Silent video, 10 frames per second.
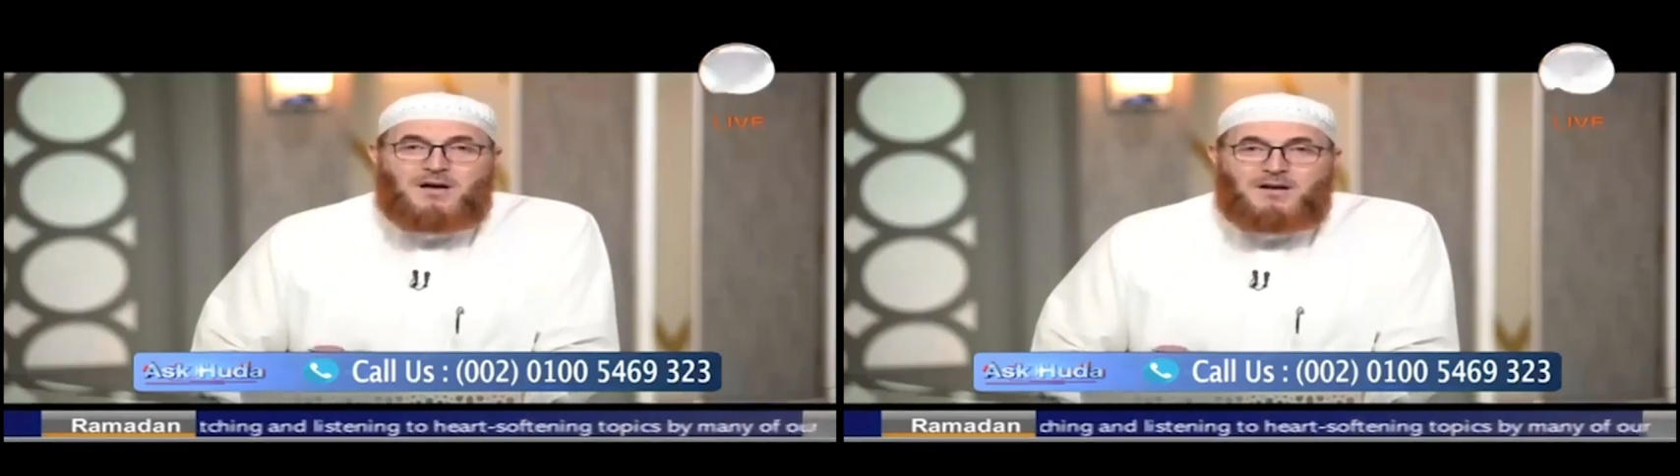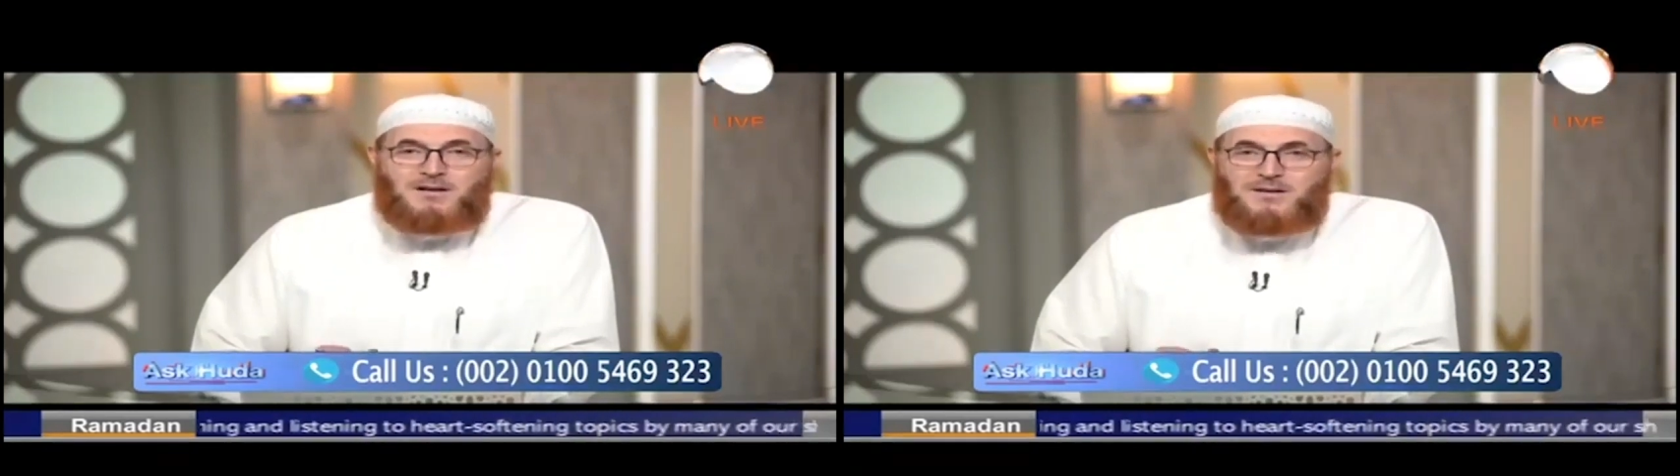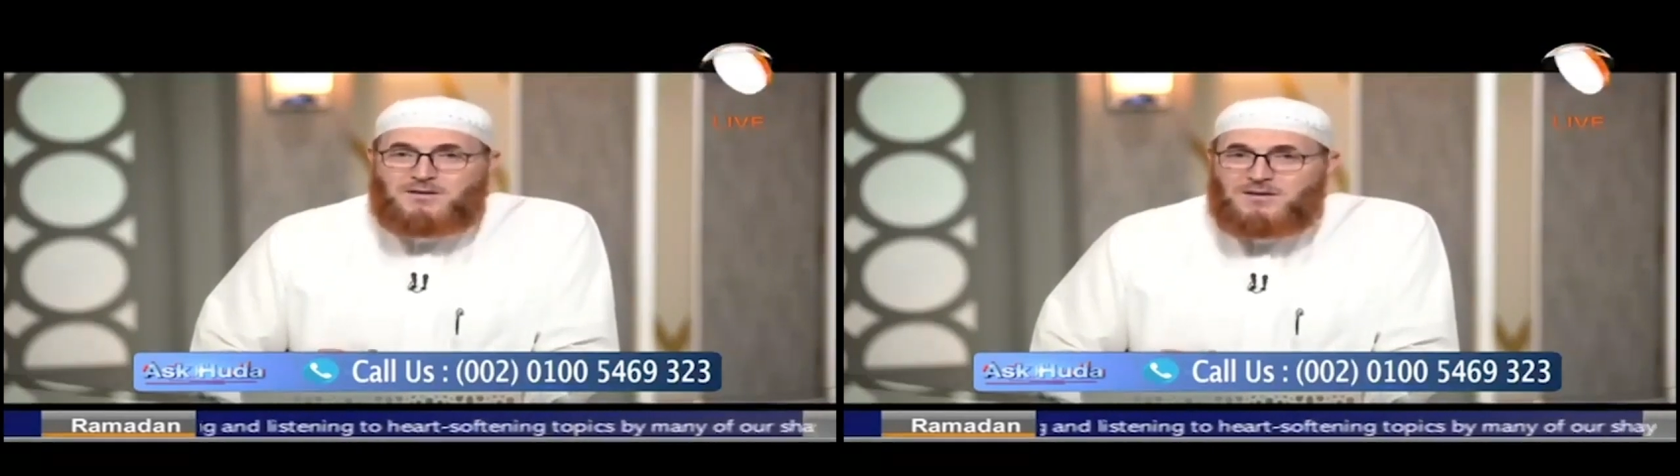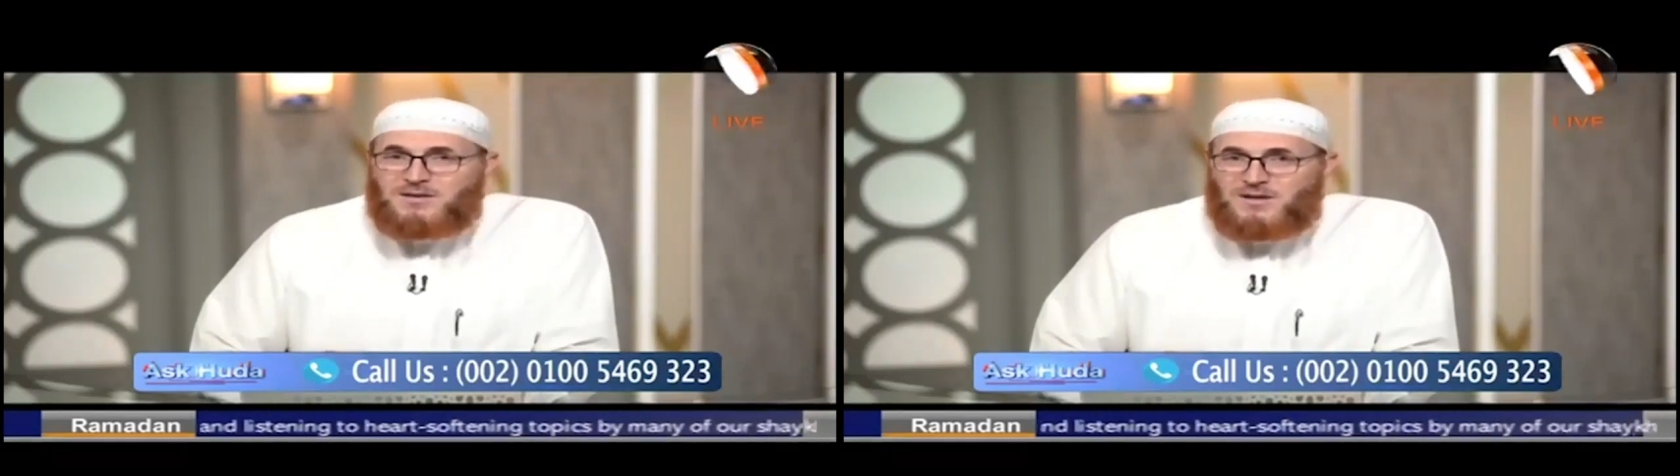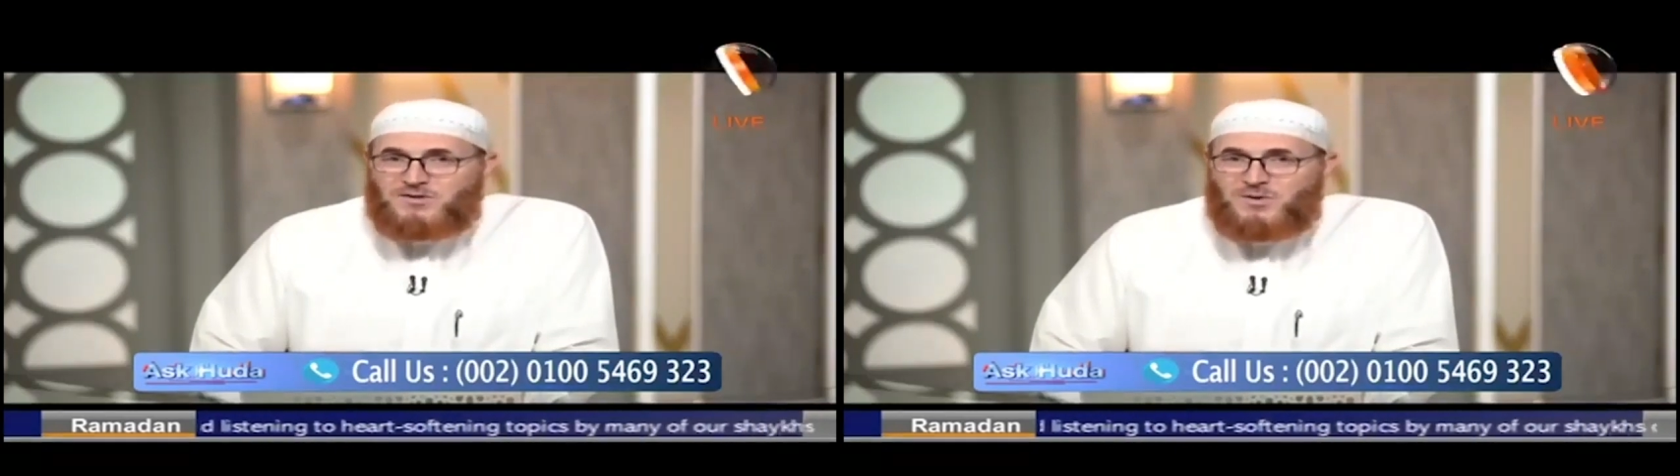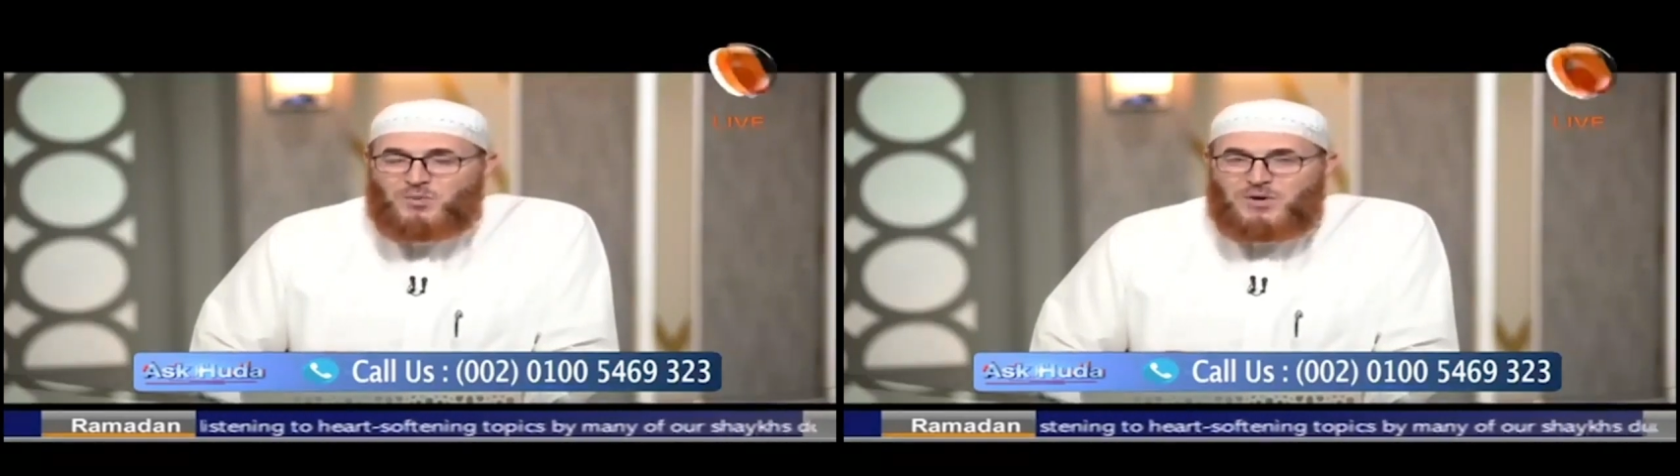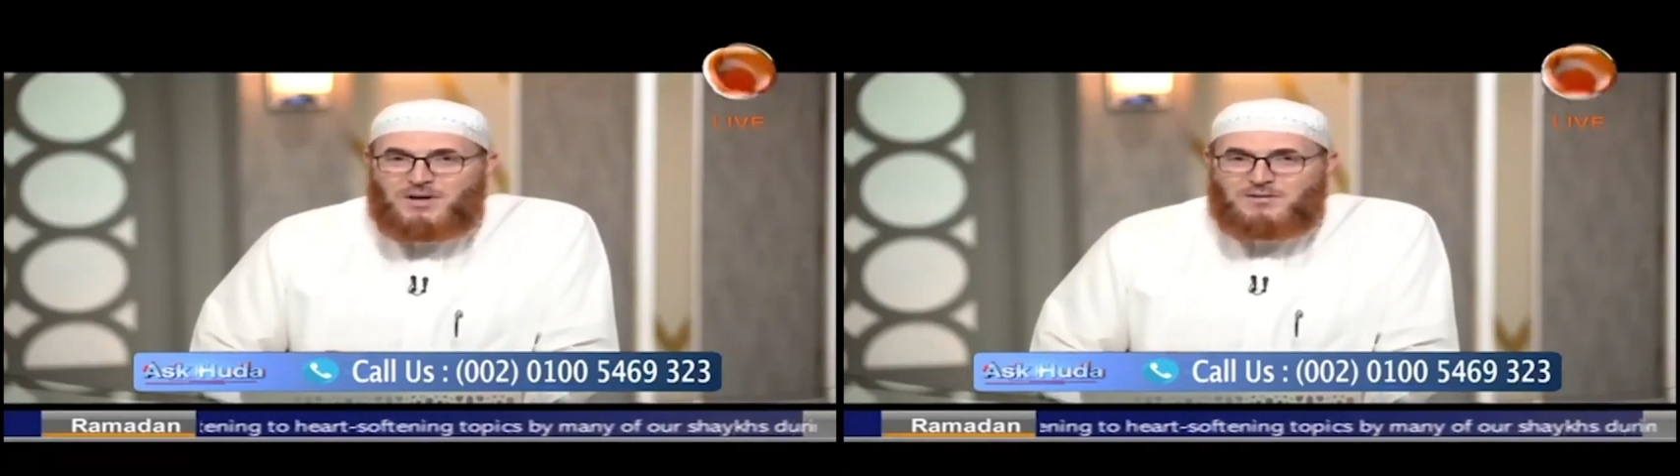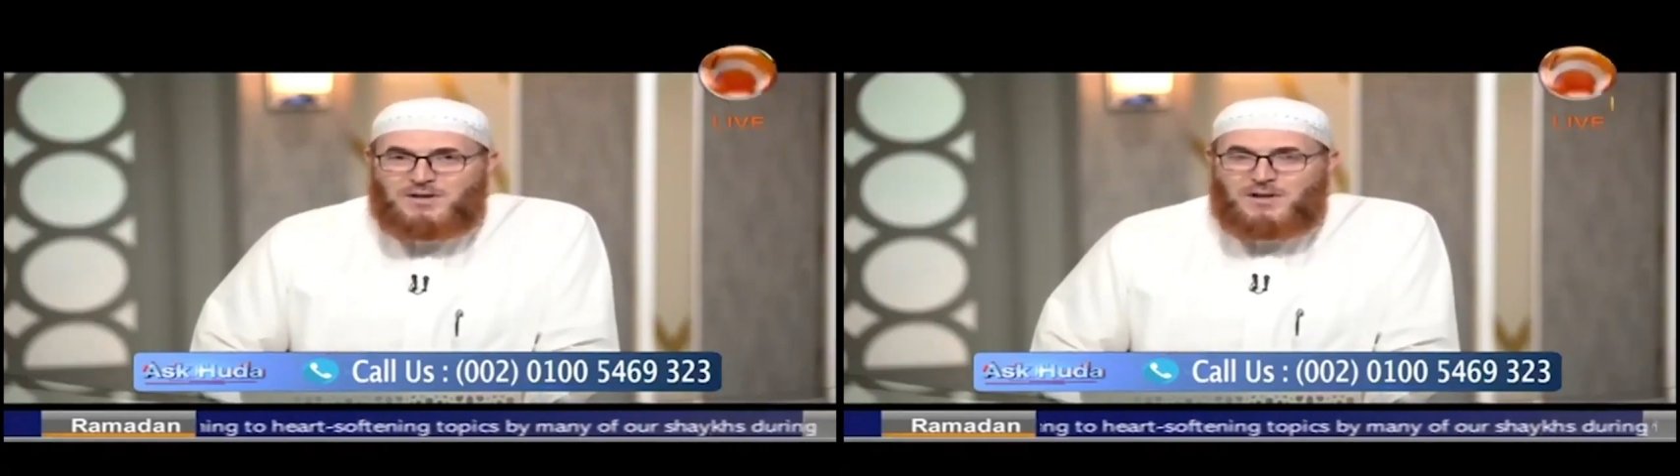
This is as simple as that.